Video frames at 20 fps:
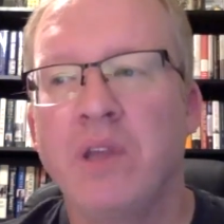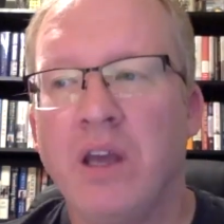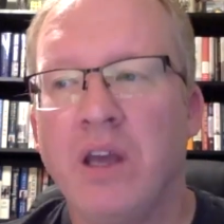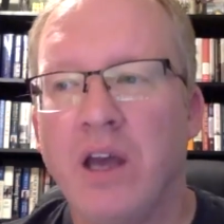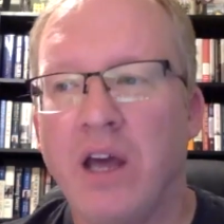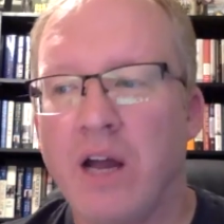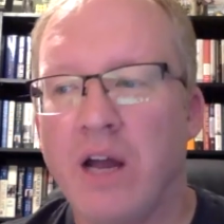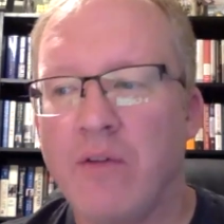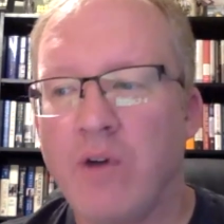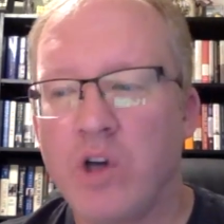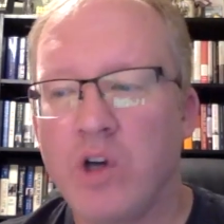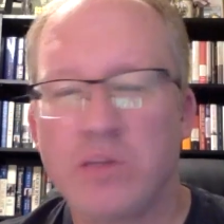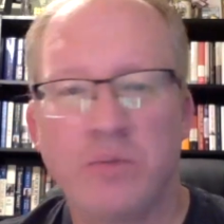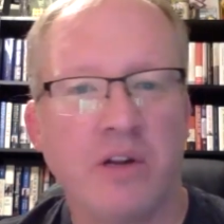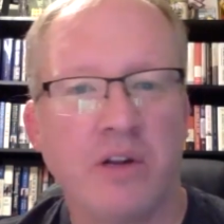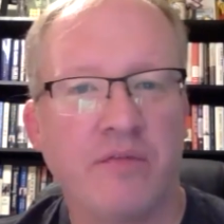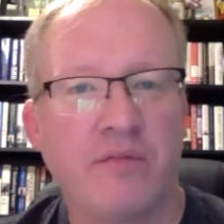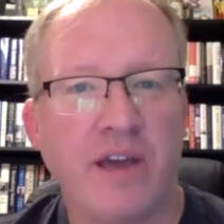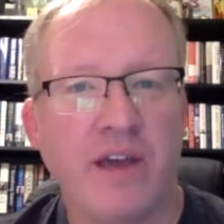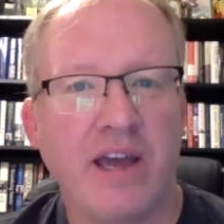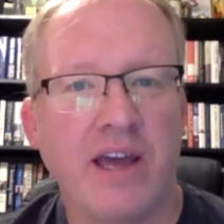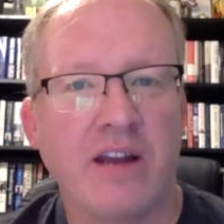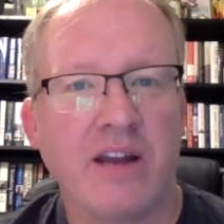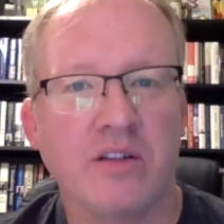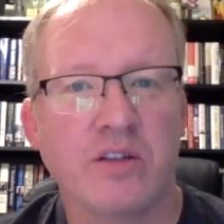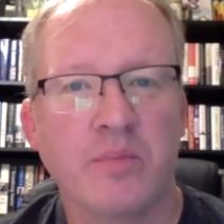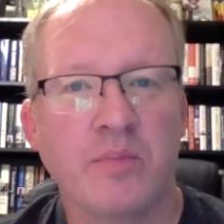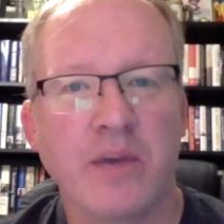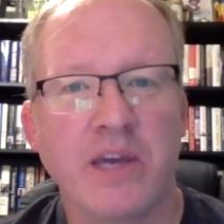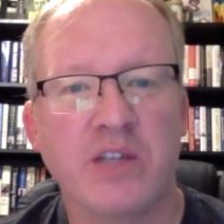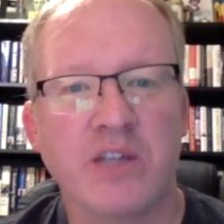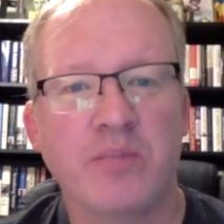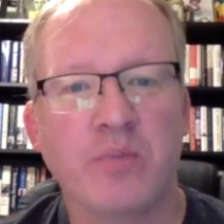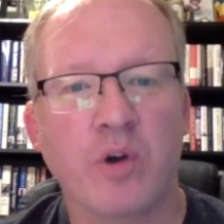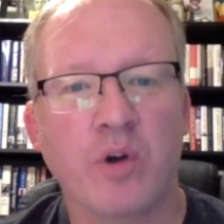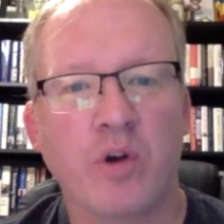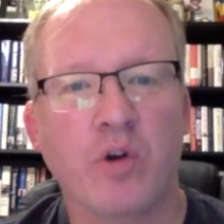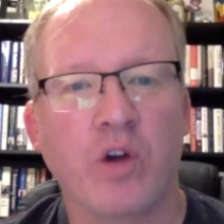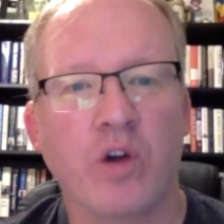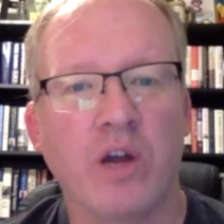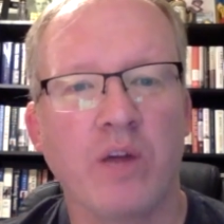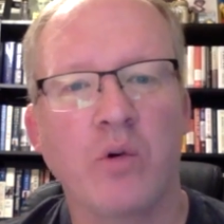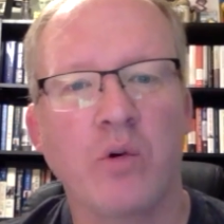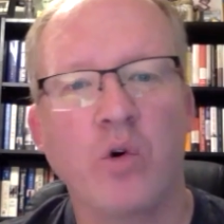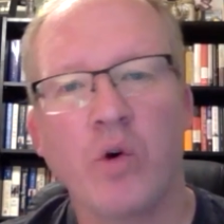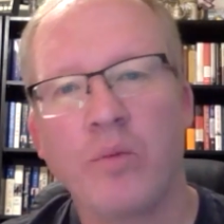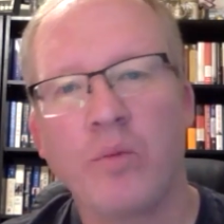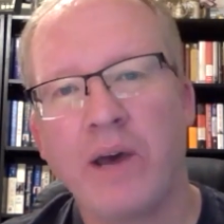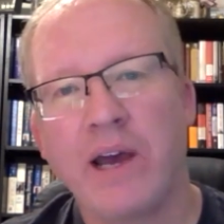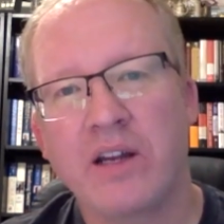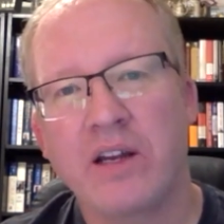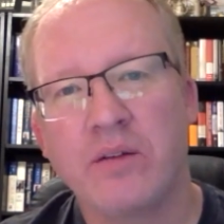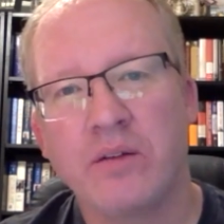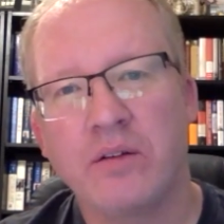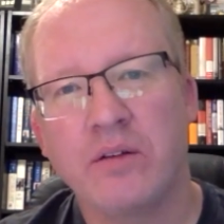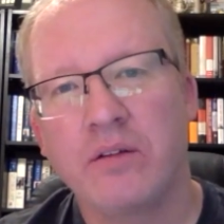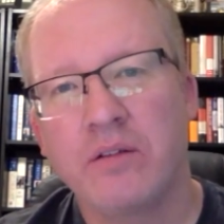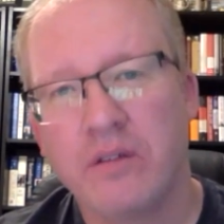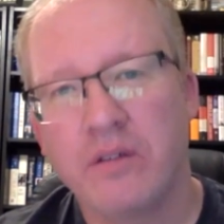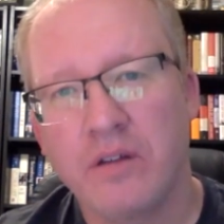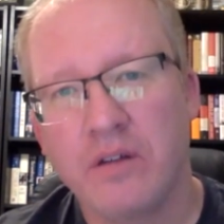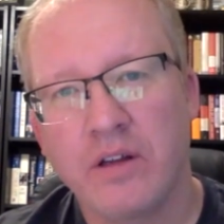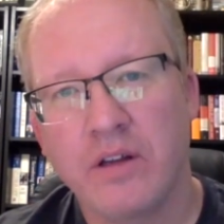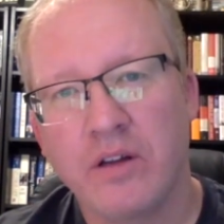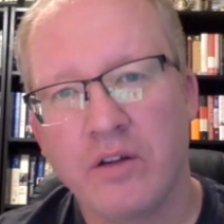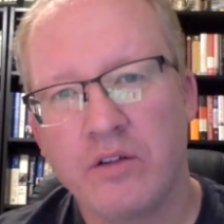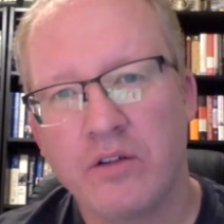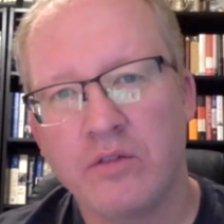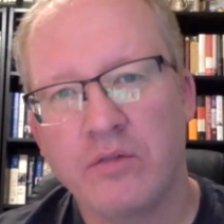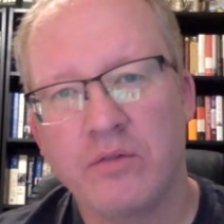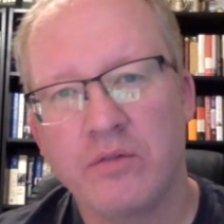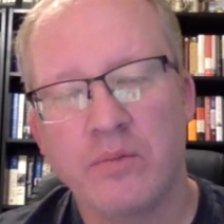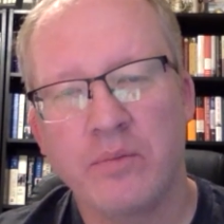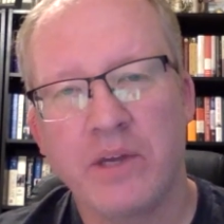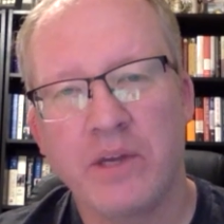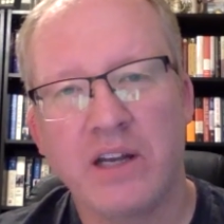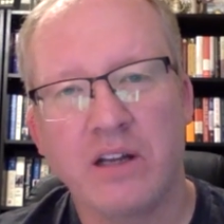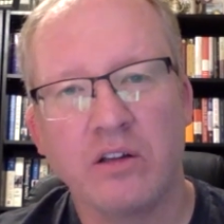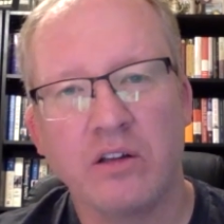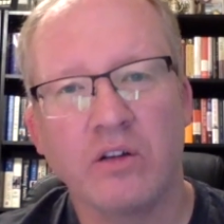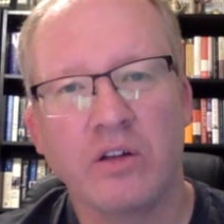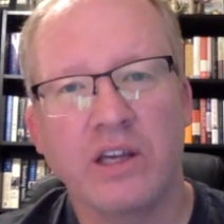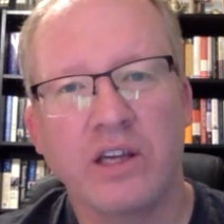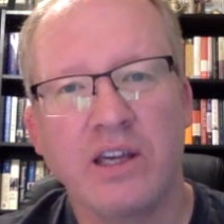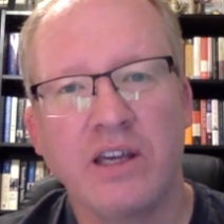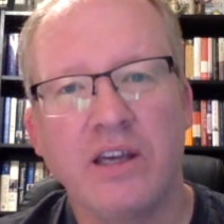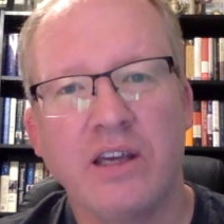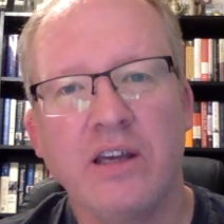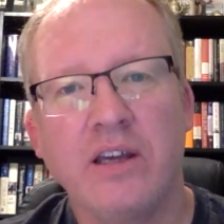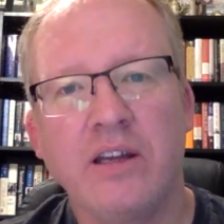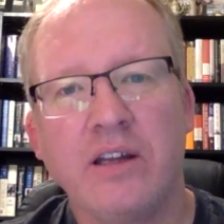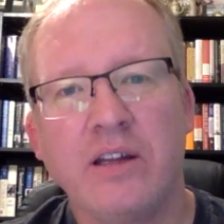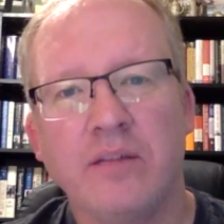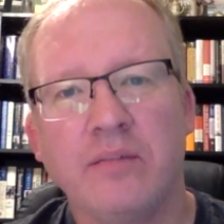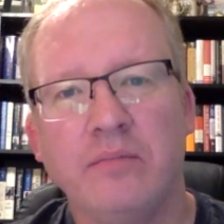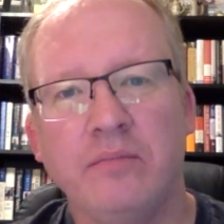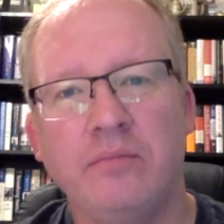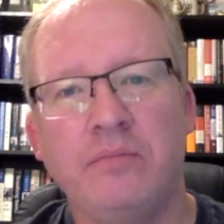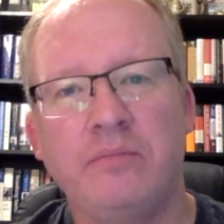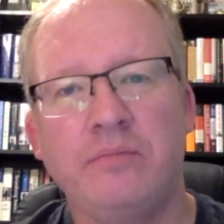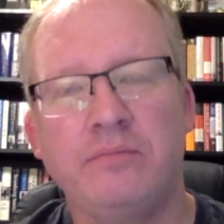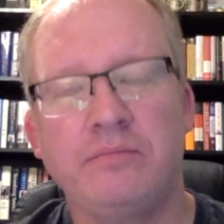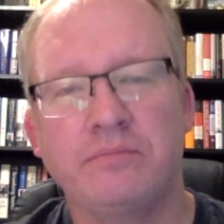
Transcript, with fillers: and I've always been a fan of the space program, going back to you know to being a little kid and